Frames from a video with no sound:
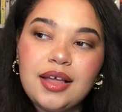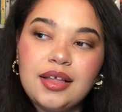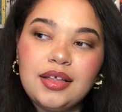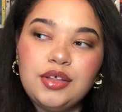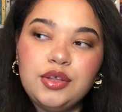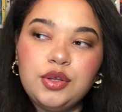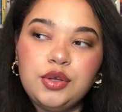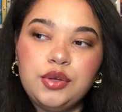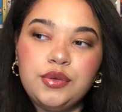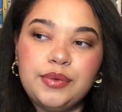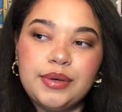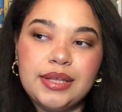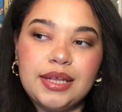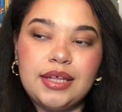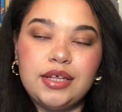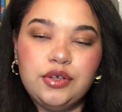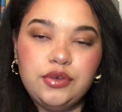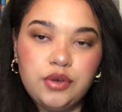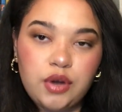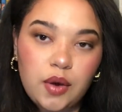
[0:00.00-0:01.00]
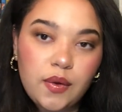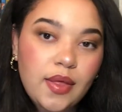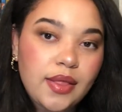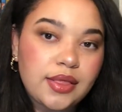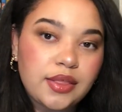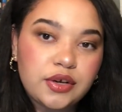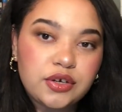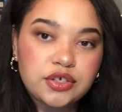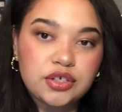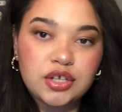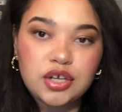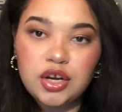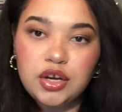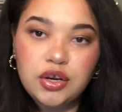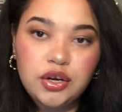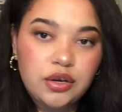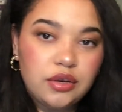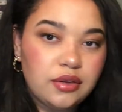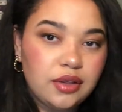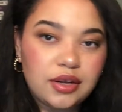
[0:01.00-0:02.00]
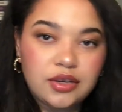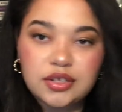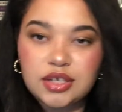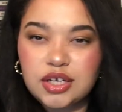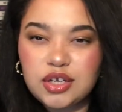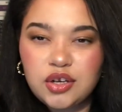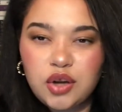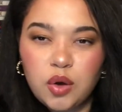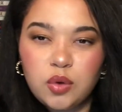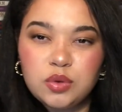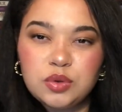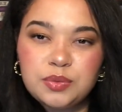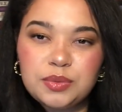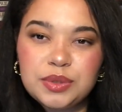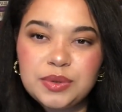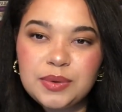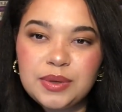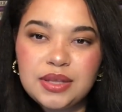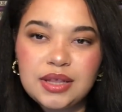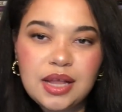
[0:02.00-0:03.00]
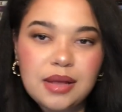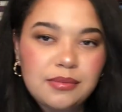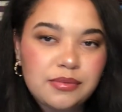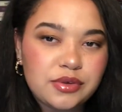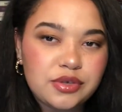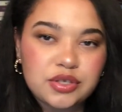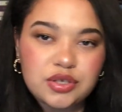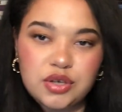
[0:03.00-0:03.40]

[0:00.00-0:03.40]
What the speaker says: you know that there's like notes between them, there's